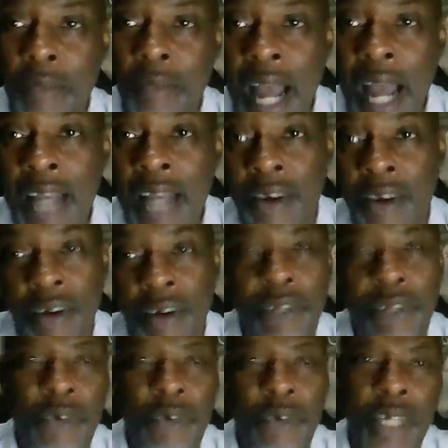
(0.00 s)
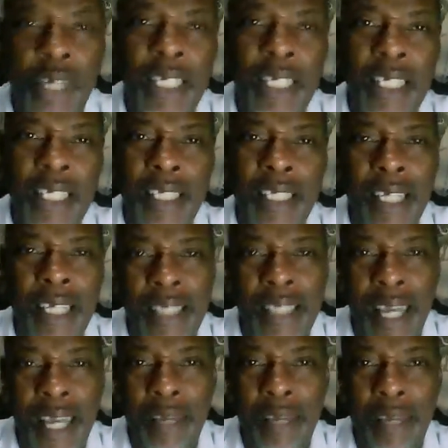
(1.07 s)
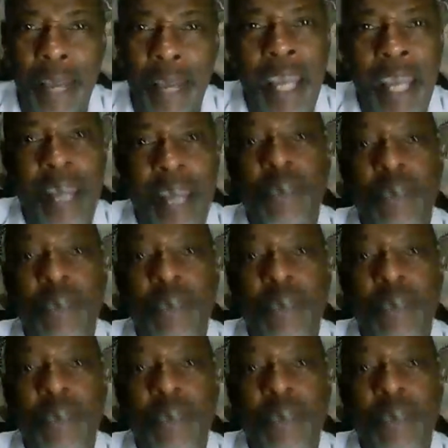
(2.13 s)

My girl, if you're in the DC, man,